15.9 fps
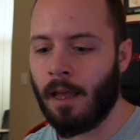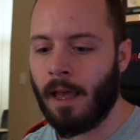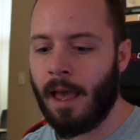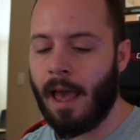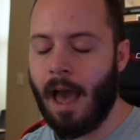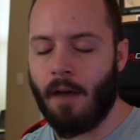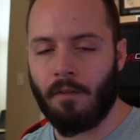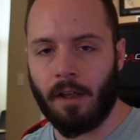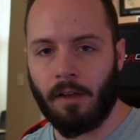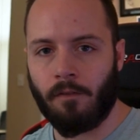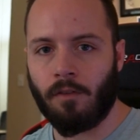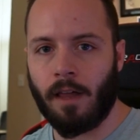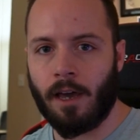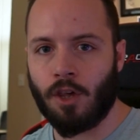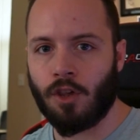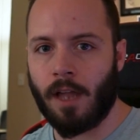having
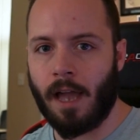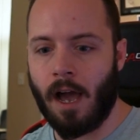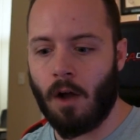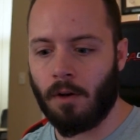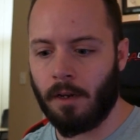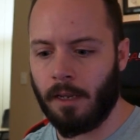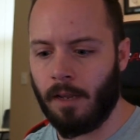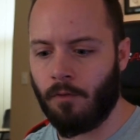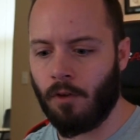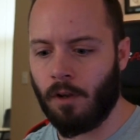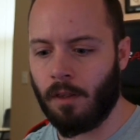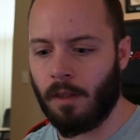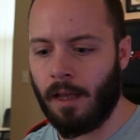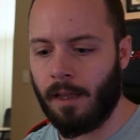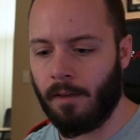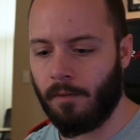fleshed out and
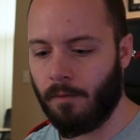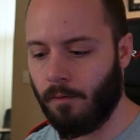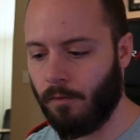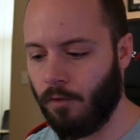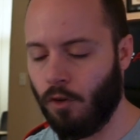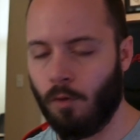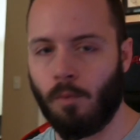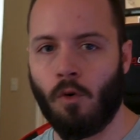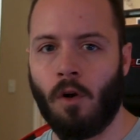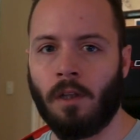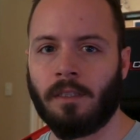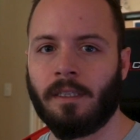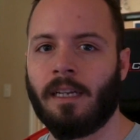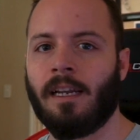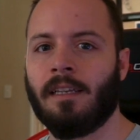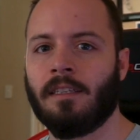different viewpoints
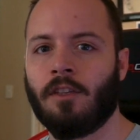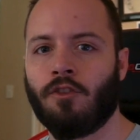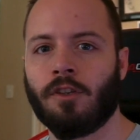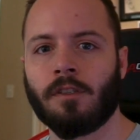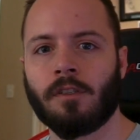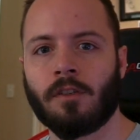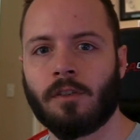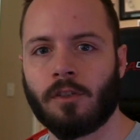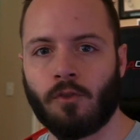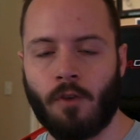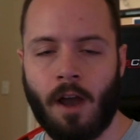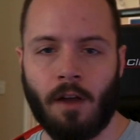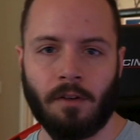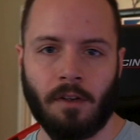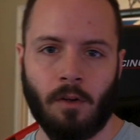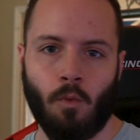that isn't just
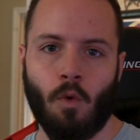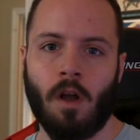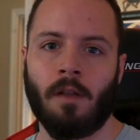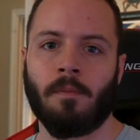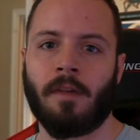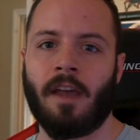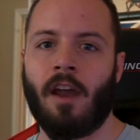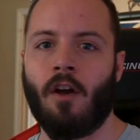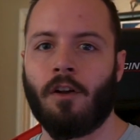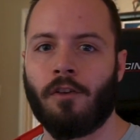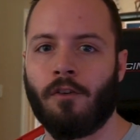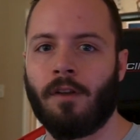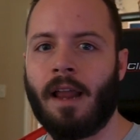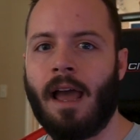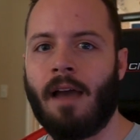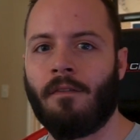surrounding one character
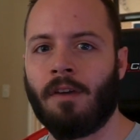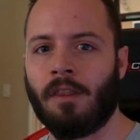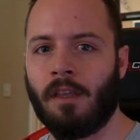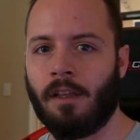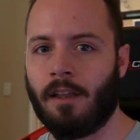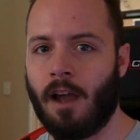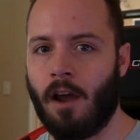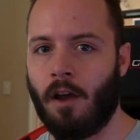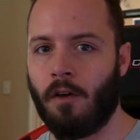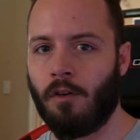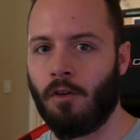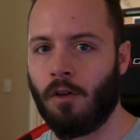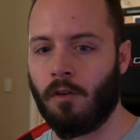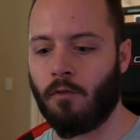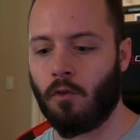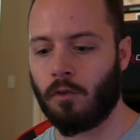and having the entire
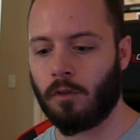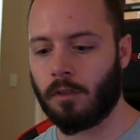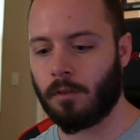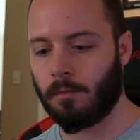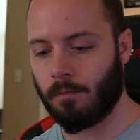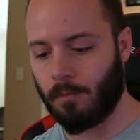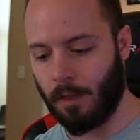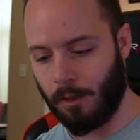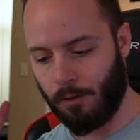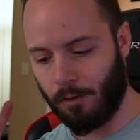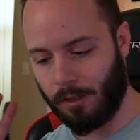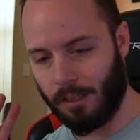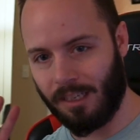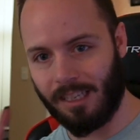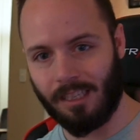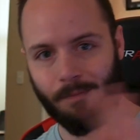universe
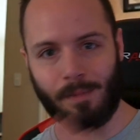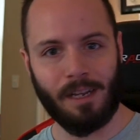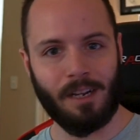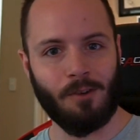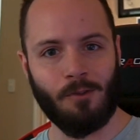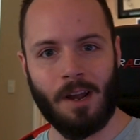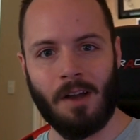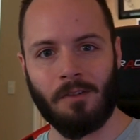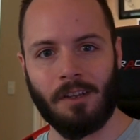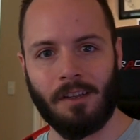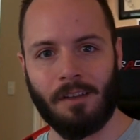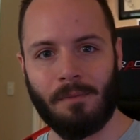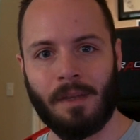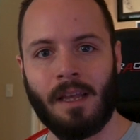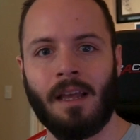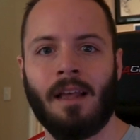just spin around
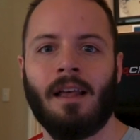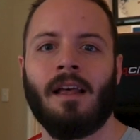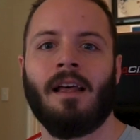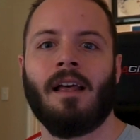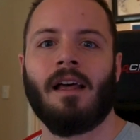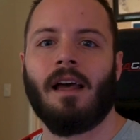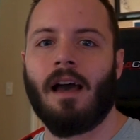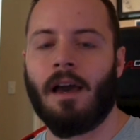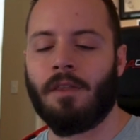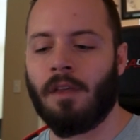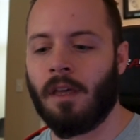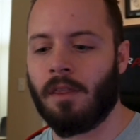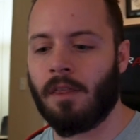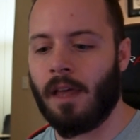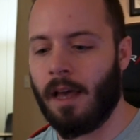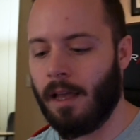him, I
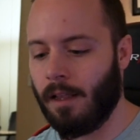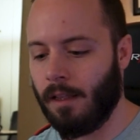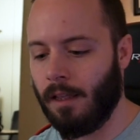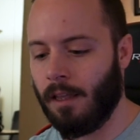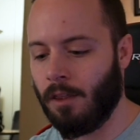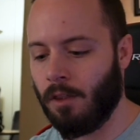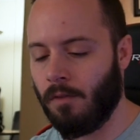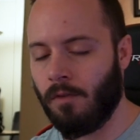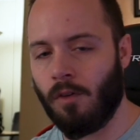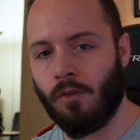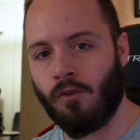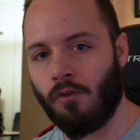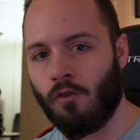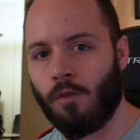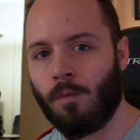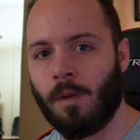think that in the
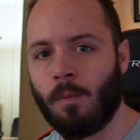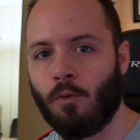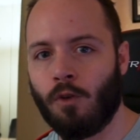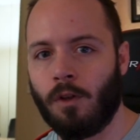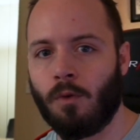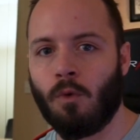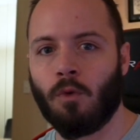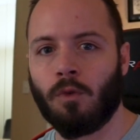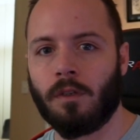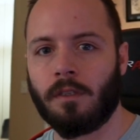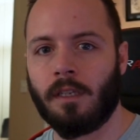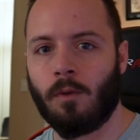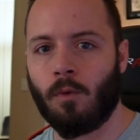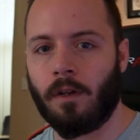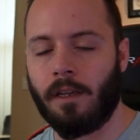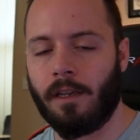future it would be pretty cool to
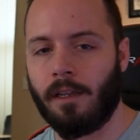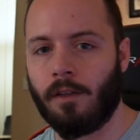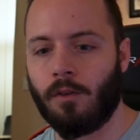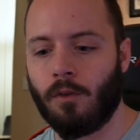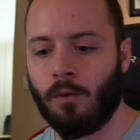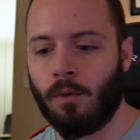see what he can do.